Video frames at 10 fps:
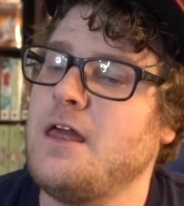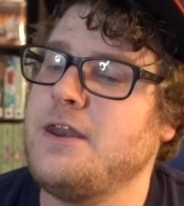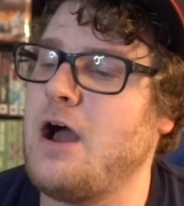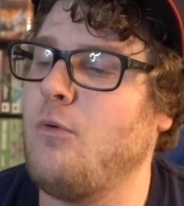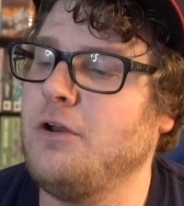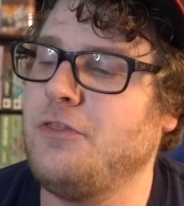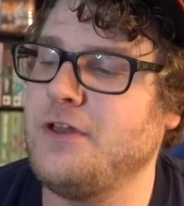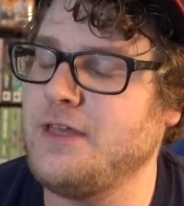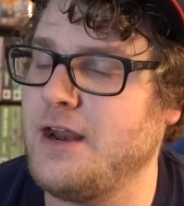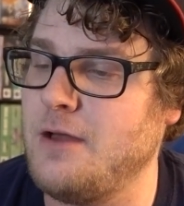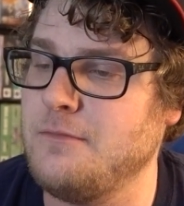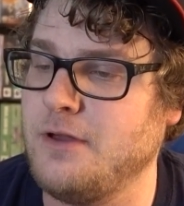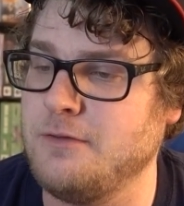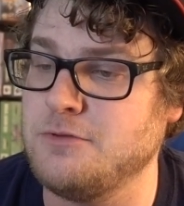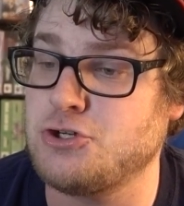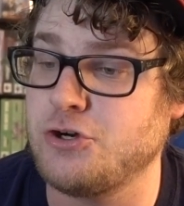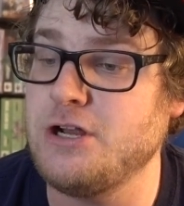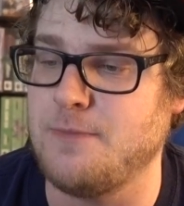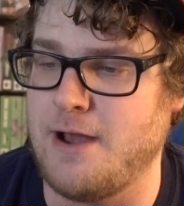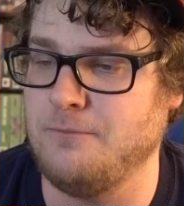Now, one thing that I'm
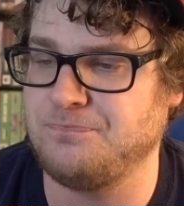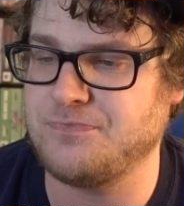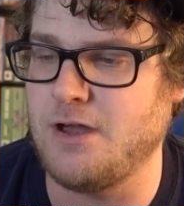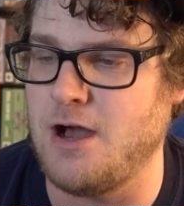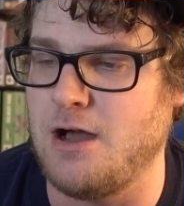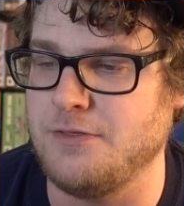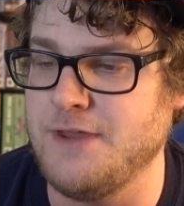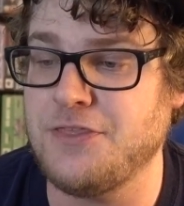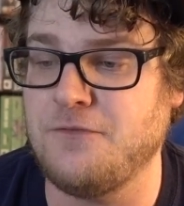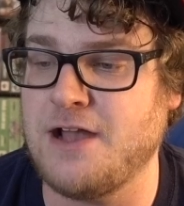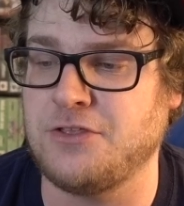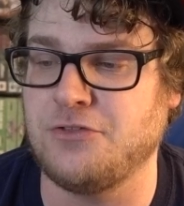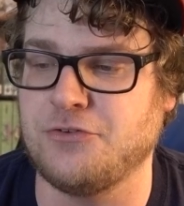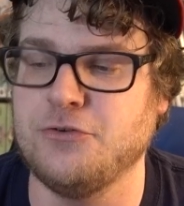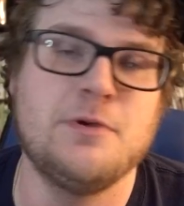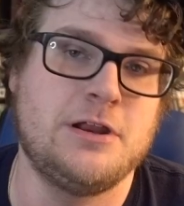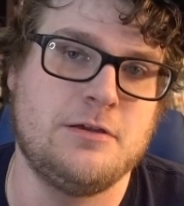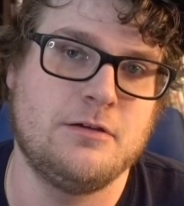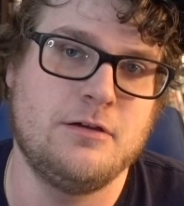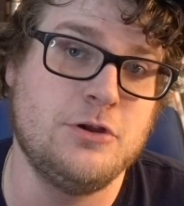intrigued about, not the fact that there's new
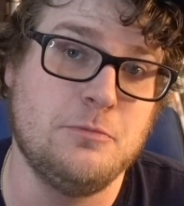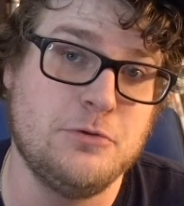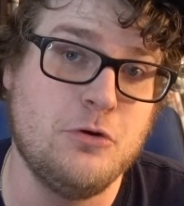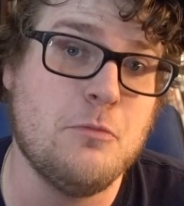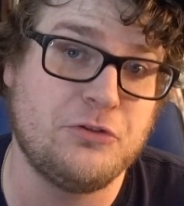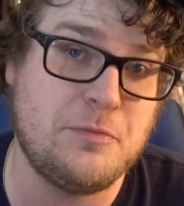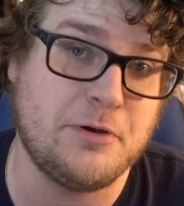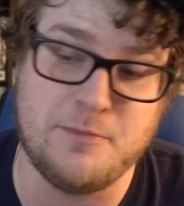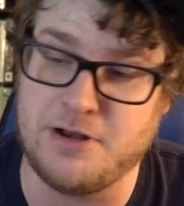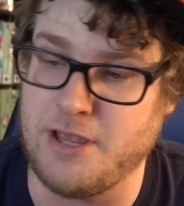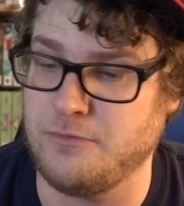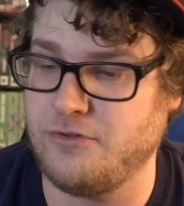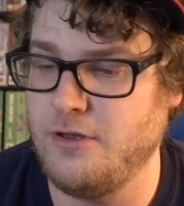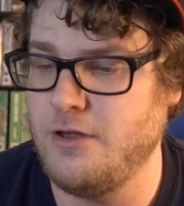multiplayer minigames,